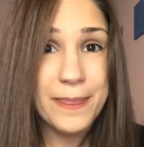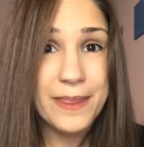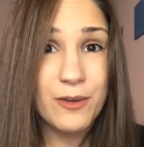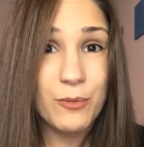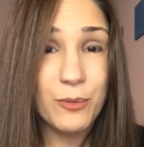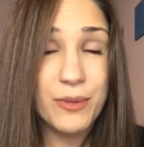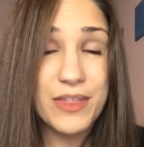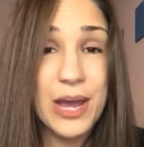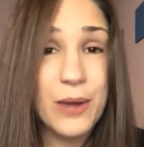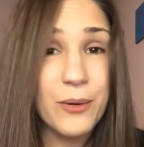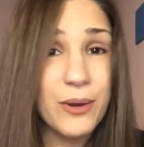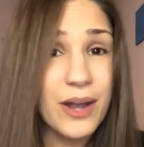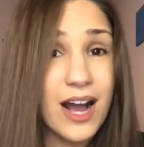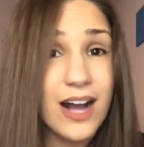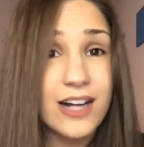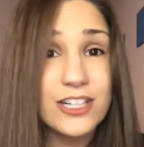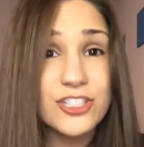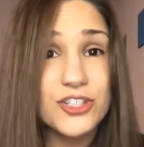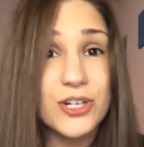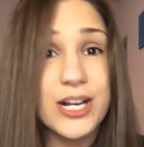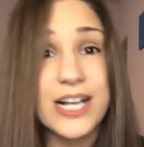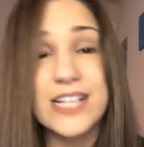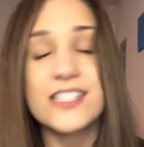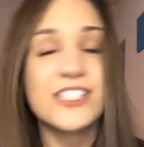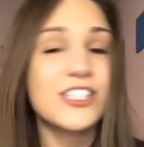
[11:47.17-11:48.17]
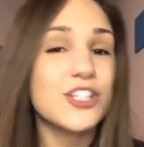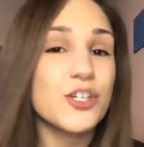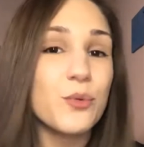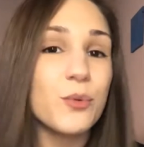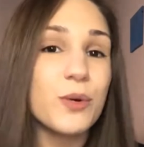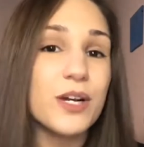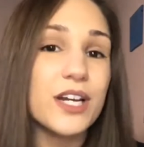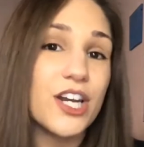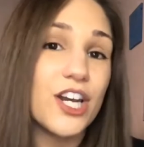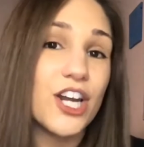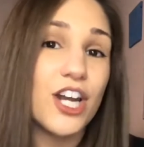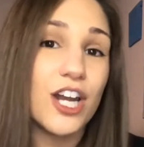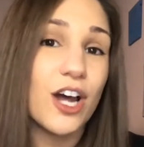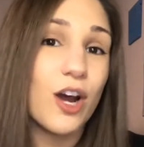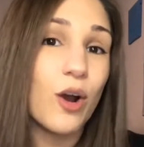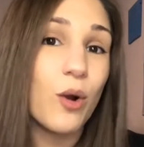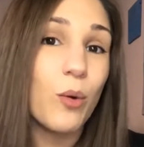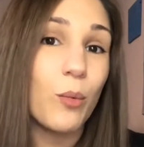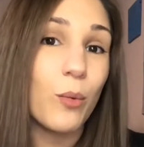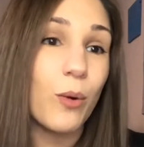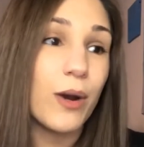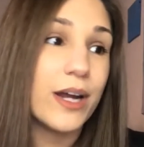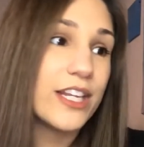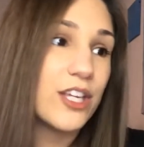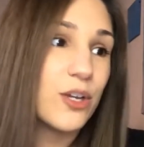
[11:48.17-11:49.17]
Without contrast, you wouldn't know
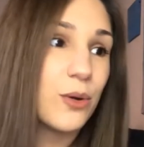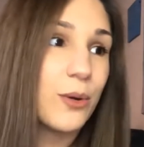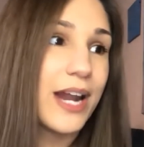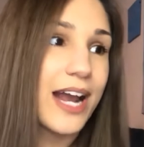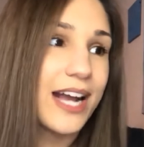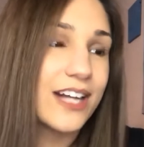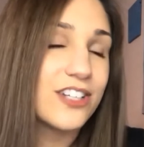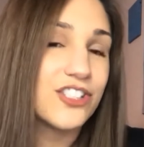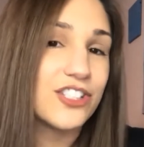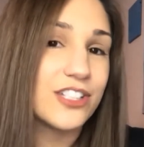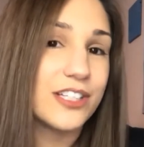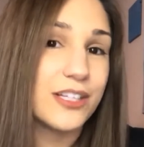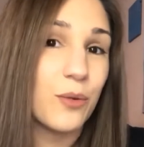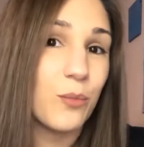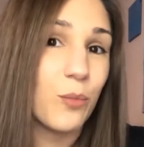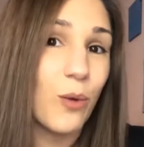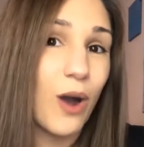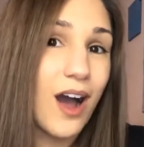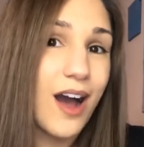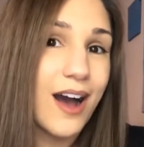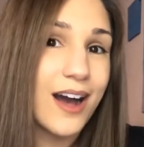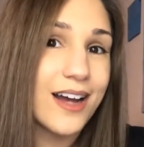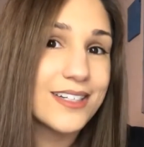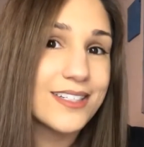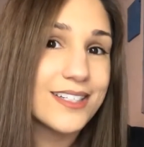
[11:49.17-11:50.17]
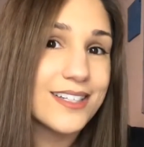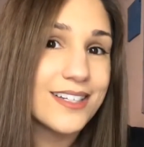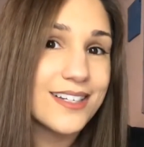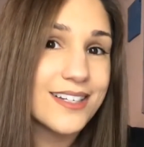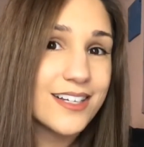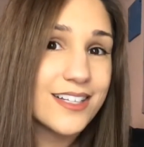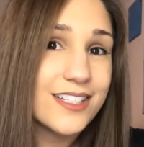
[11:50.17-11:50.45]
what you would actually want.